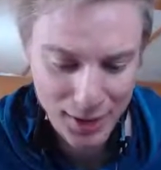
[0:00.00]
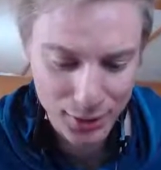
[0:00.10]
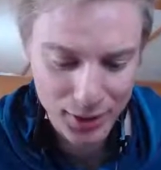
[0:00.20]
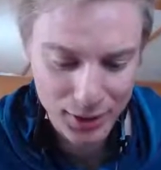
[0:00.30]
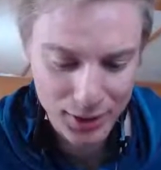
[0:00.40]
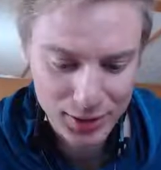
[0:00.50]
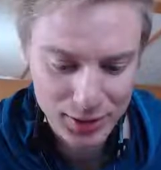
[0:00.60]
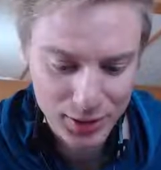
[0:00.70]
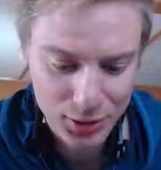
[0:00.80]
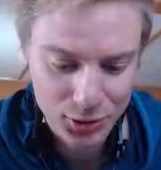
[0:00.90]
Anyway,
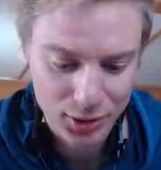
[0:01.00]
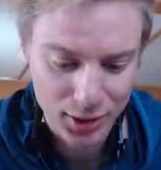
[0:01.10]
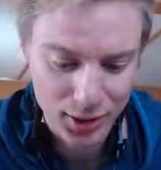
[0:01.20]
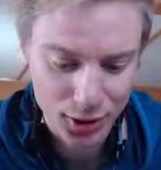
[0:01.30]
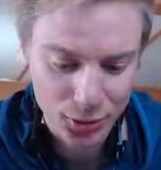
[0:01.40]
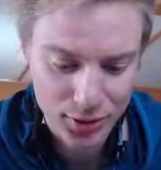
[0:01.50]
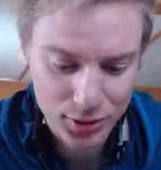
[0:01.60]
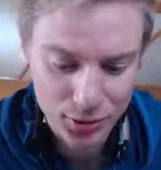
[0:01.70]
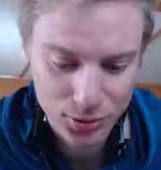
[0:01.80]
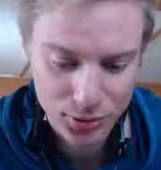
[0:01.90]
let's go
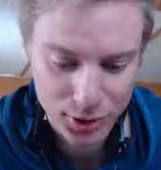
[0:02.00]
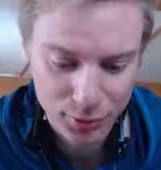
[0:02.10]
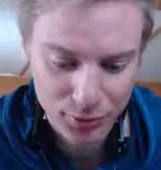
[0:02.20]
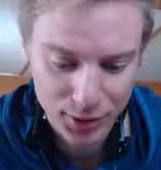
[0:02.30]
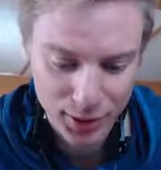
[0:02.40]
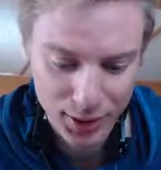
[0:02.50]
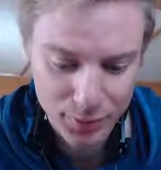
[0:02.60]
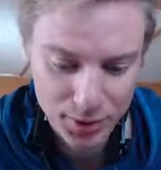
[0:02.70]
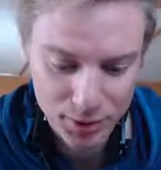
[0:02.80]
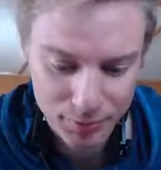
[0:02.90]
into some of the
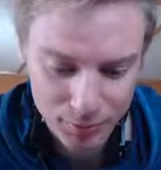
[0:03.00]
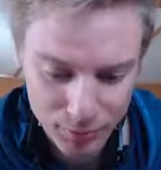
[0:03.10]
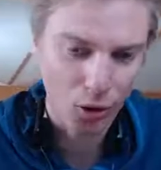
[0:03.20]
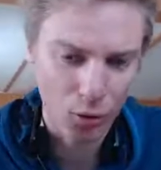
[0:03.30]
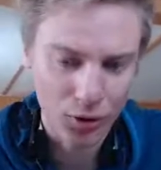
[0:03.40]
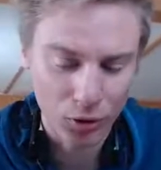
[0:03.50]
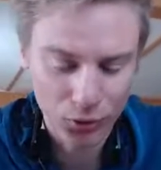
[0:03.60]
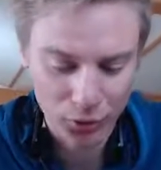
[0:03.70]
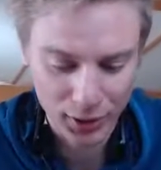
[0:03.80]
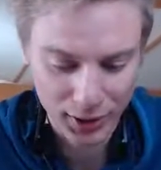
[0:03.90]
games. Oh, and
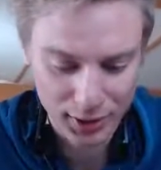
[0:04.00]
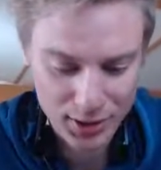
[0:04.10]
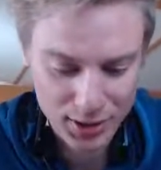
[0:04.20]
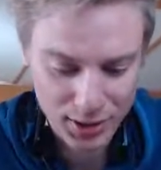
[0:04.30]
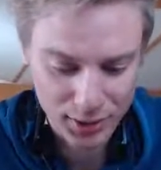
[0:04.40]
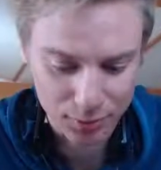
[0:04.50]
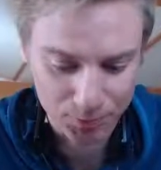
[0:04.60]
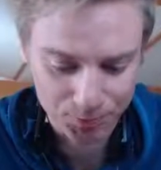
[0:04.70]
also like this